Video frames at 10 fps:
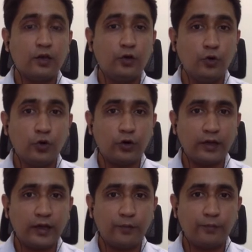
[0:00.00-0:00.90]
do not
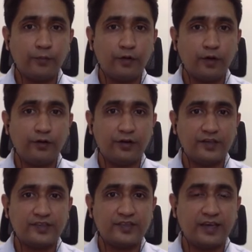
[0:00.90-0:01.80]
help
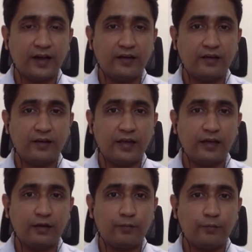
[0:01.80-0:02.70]
address the
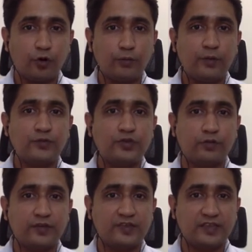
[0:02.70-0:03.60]
underlying problems
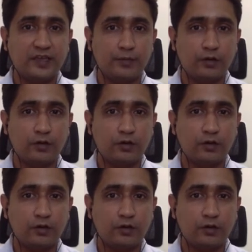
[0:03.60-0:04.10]
of this table.